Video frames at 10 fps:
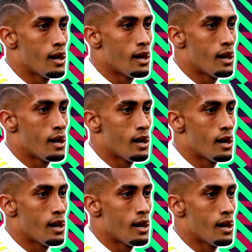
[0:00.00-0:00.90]

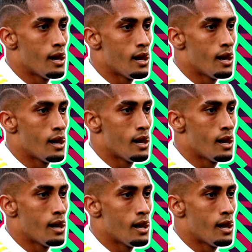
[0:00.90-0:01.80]

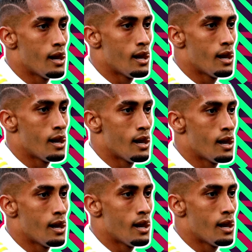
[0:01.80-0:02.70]

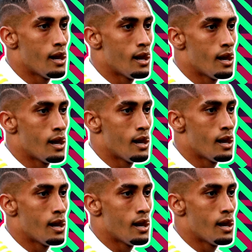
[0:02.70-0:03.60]

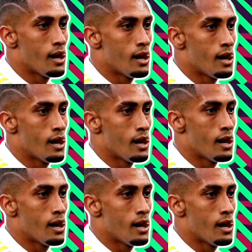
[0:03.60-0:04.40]
This person isn't speaking.